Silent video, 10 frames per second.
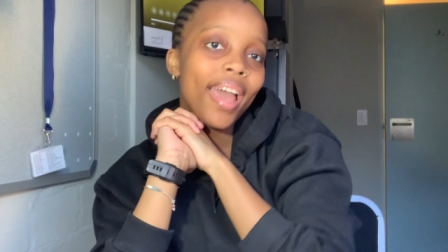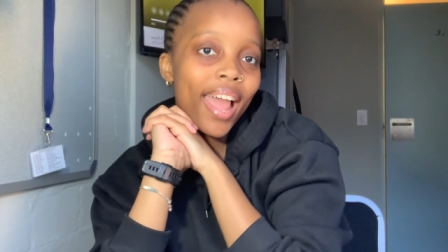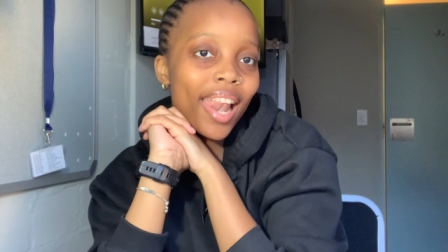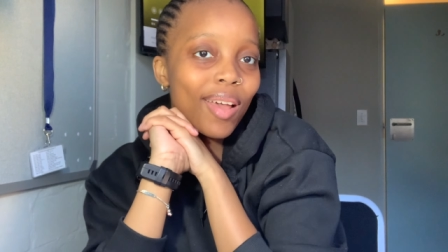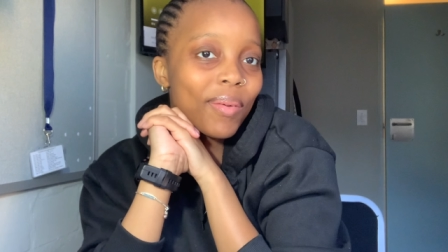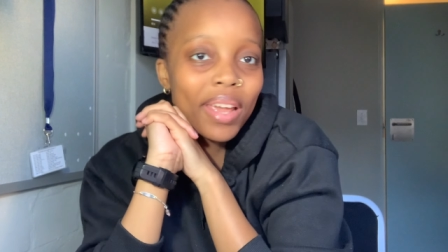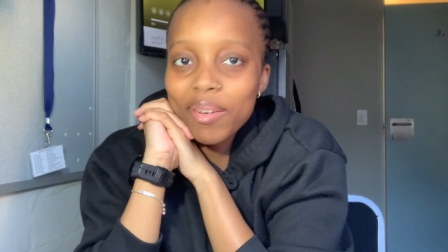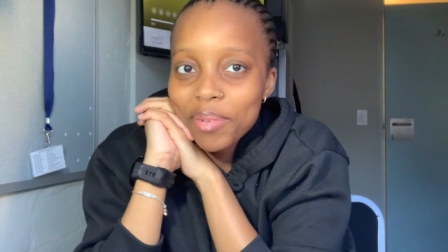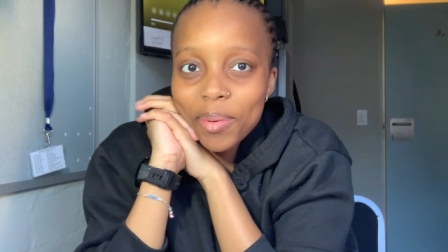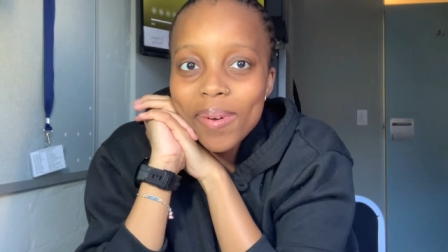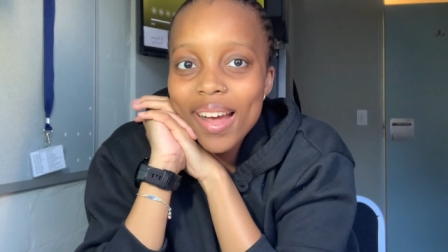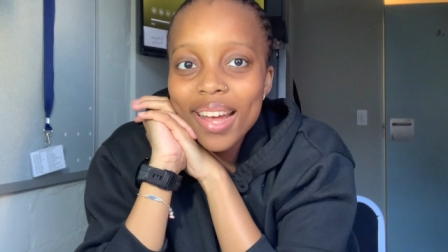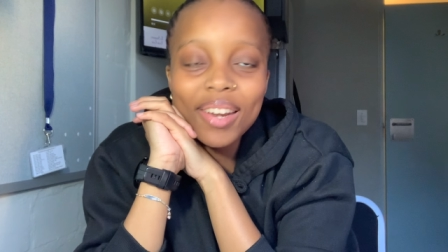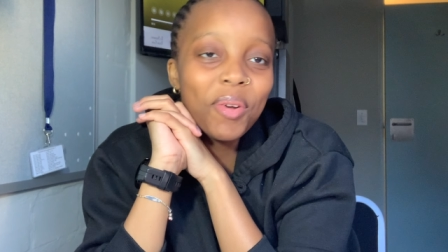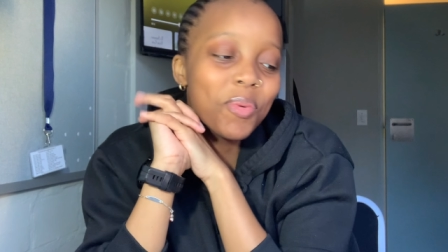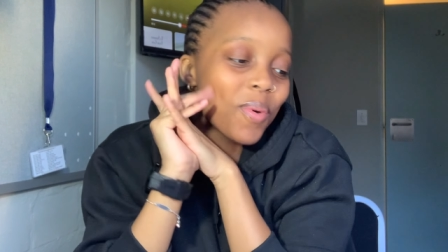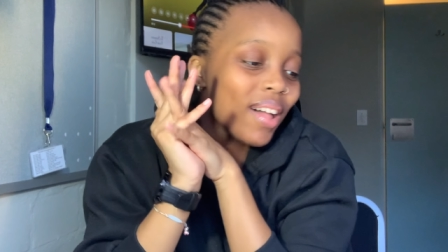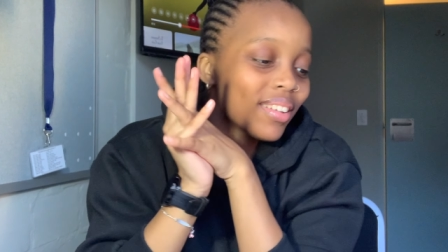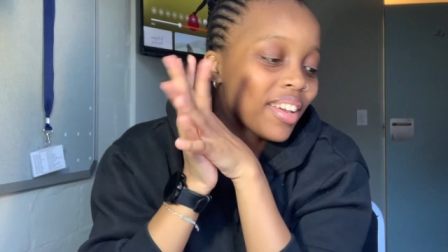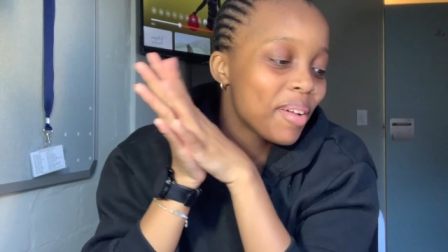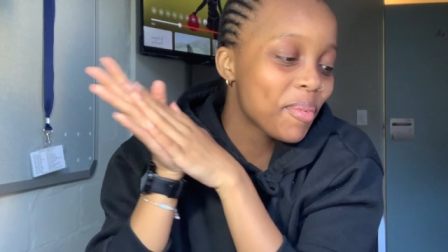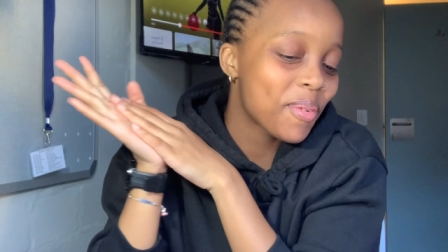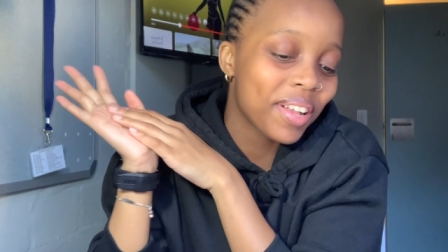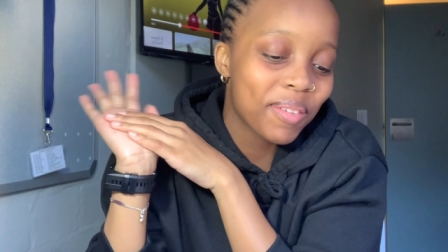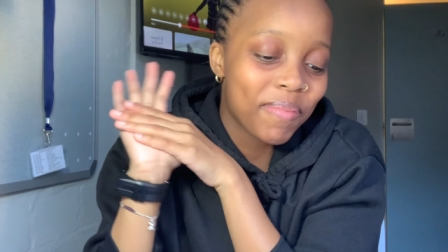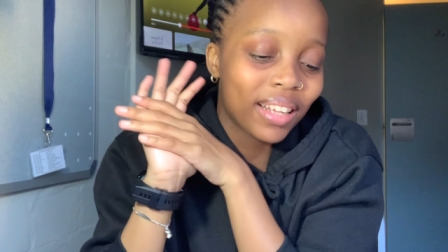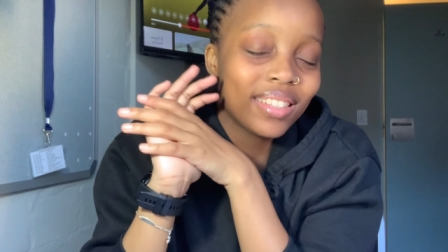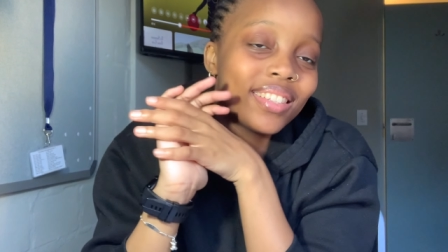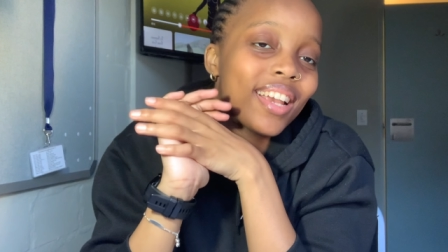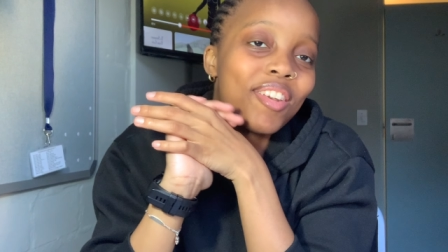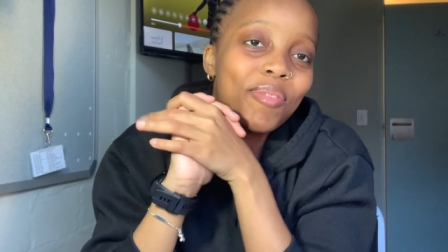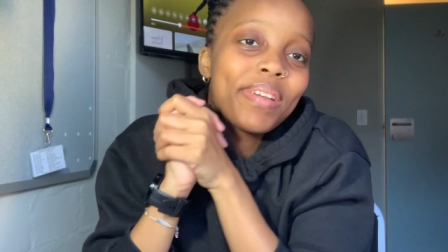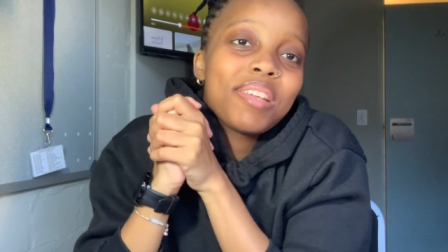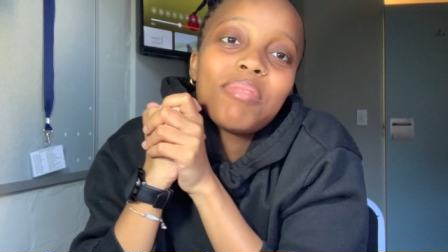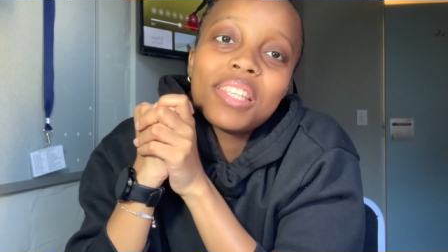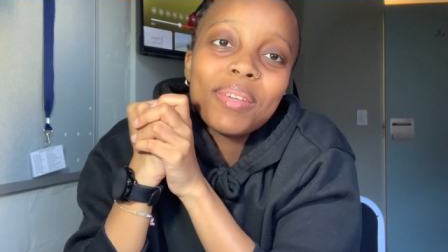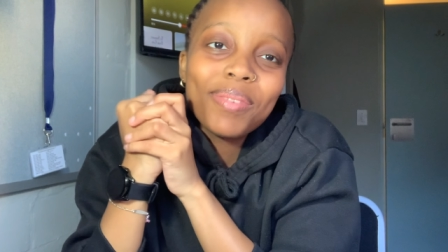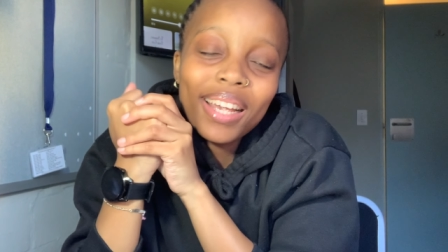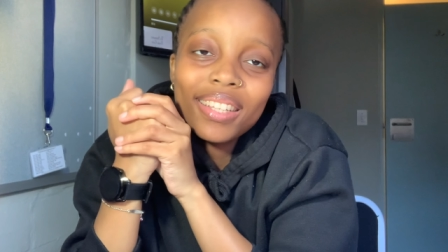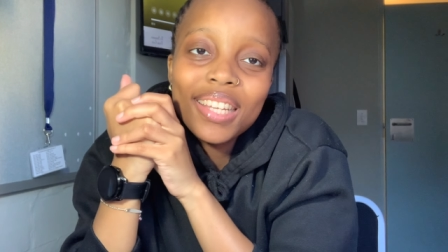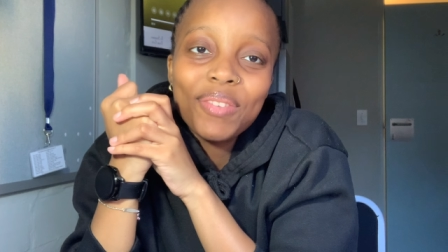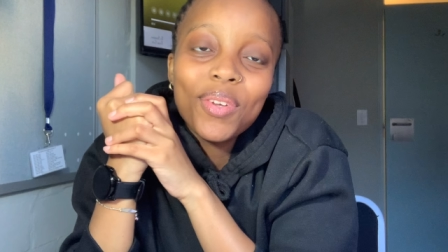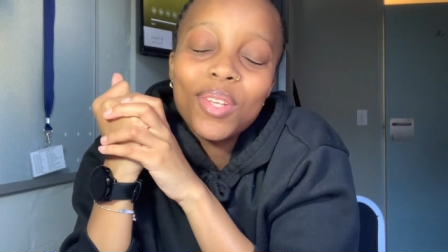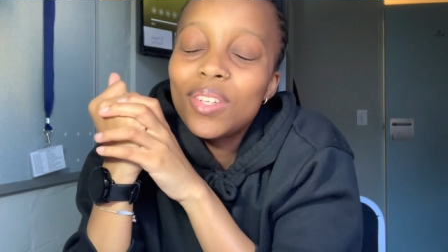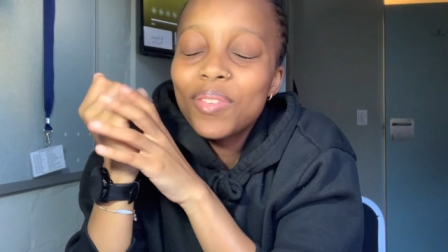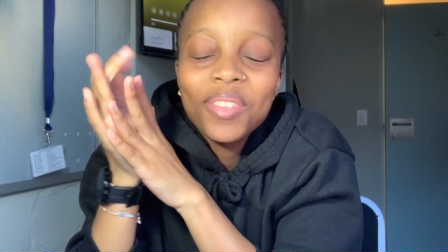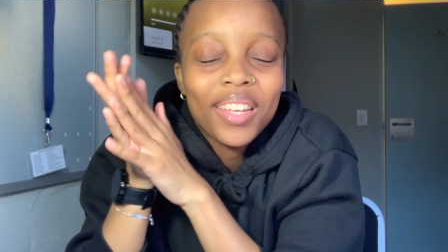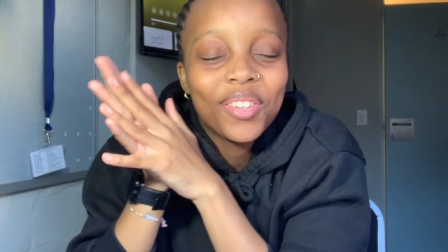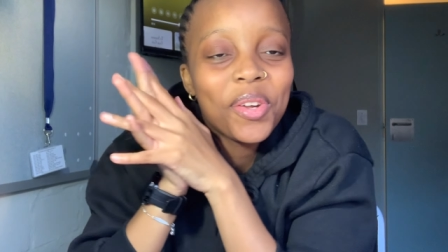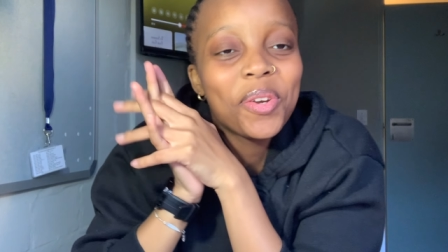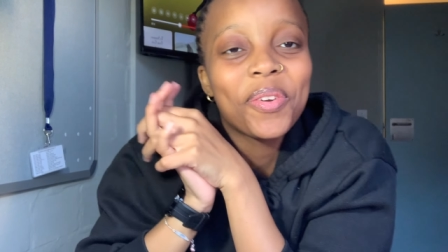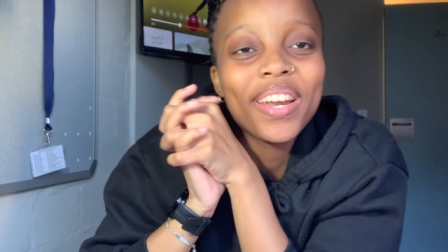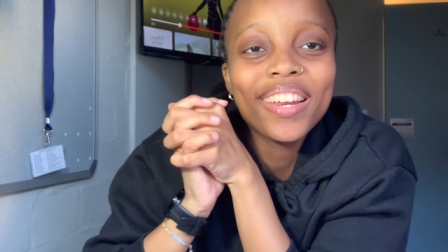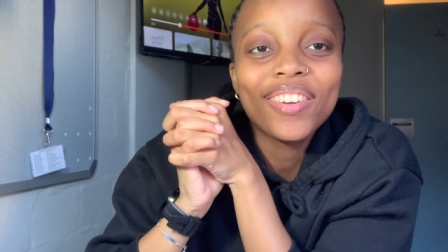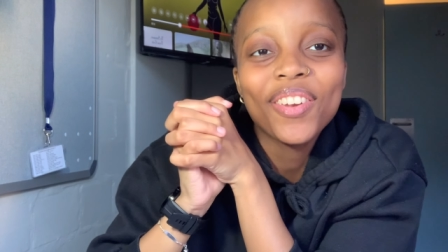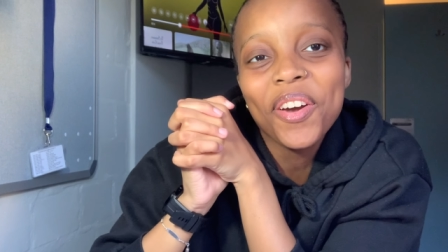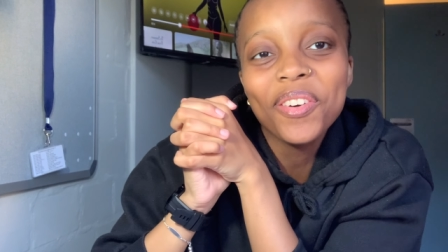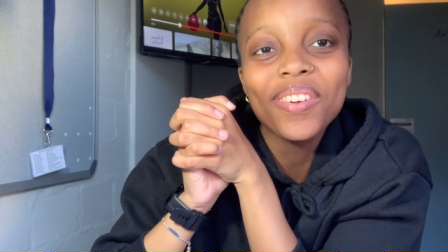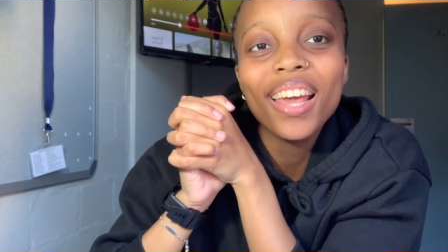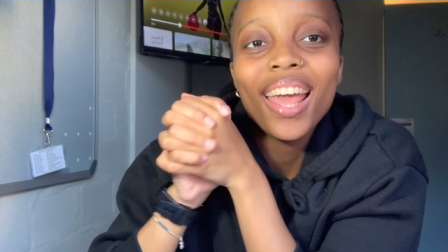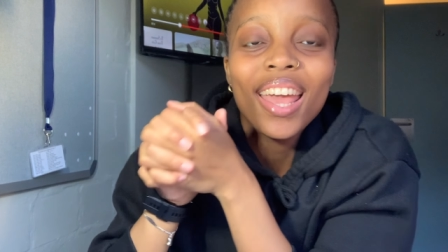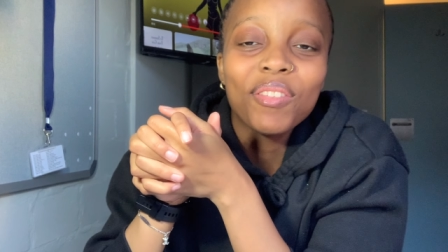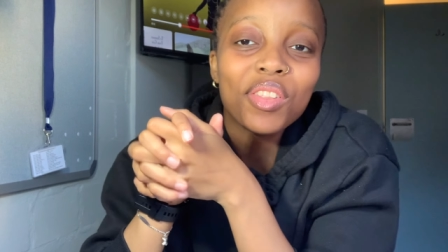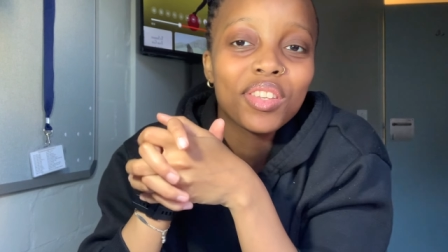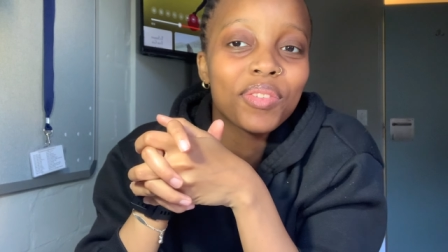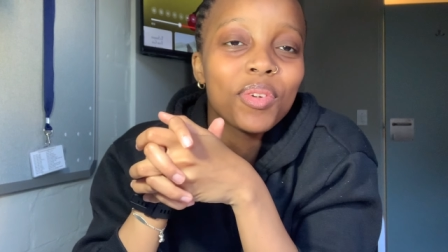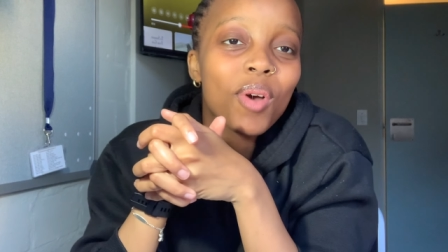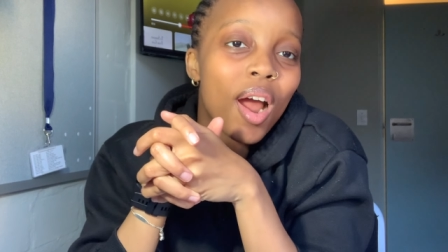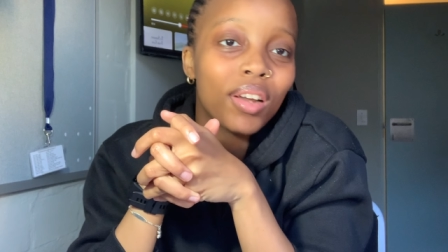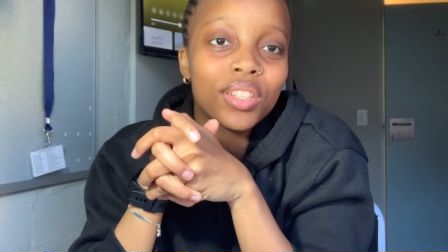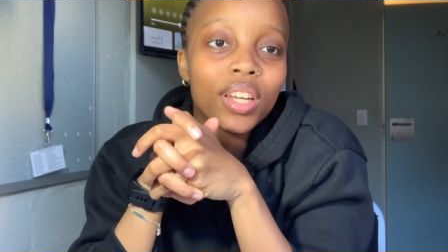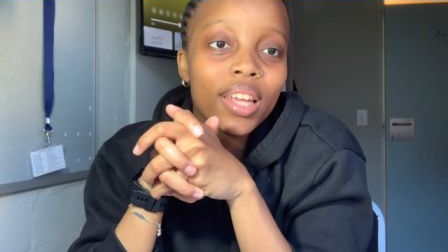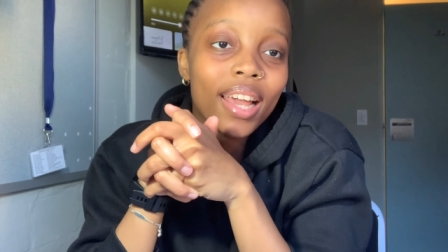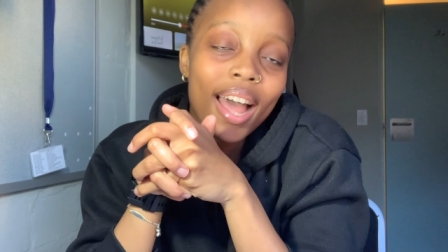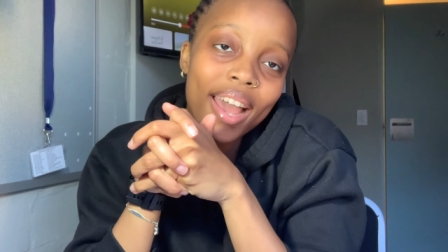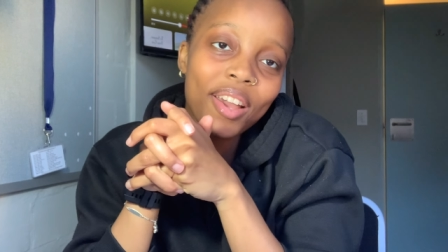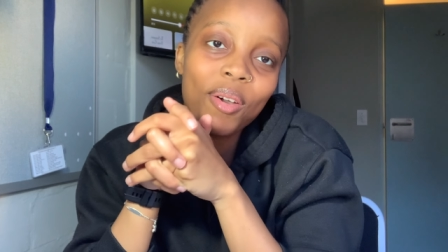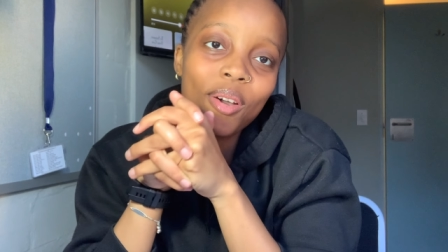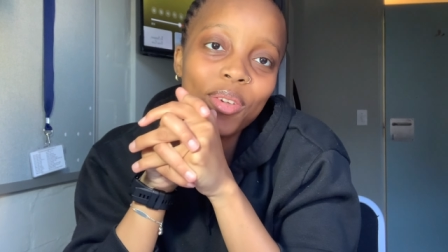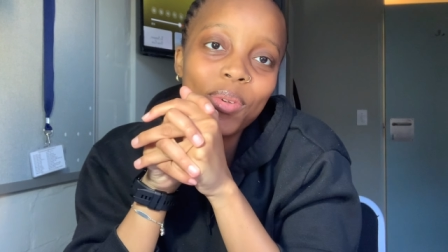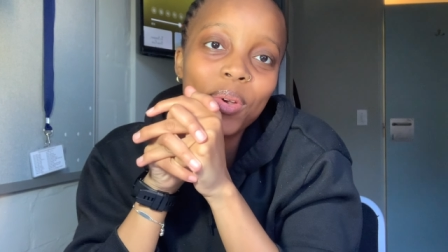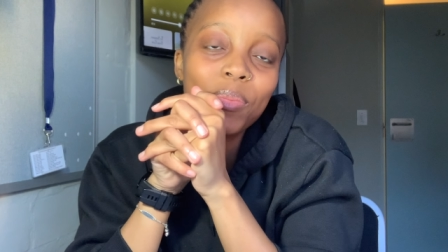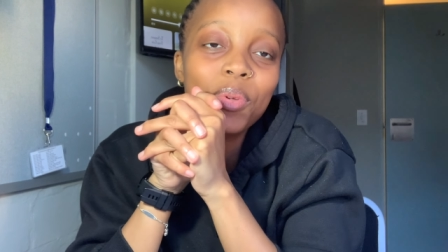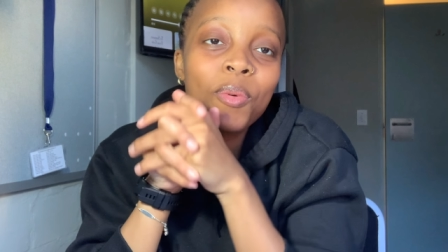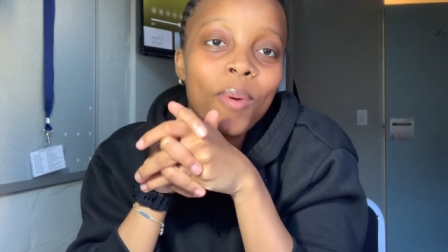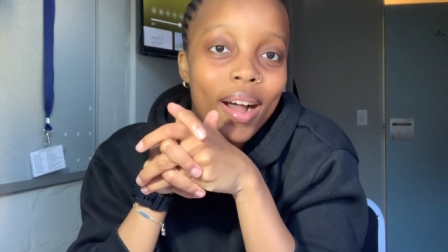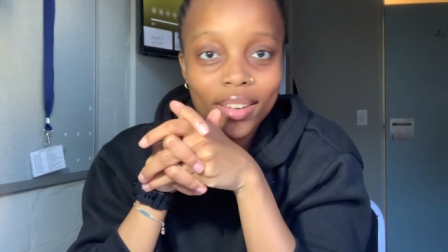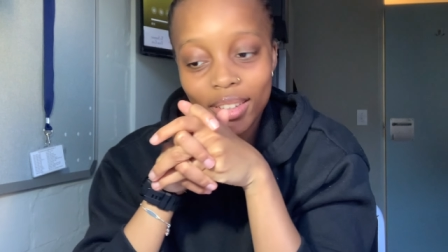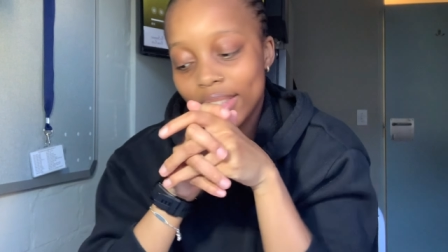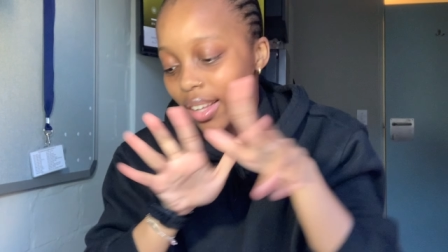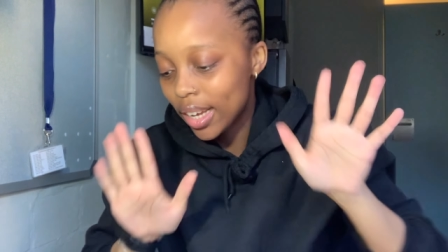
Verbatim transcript: Hello everyone, welcome or welcome back to the channel. My name is Tshepkayise. For those of you that don't already know, for those of you who are returning, hi, how are you? I hope you're well.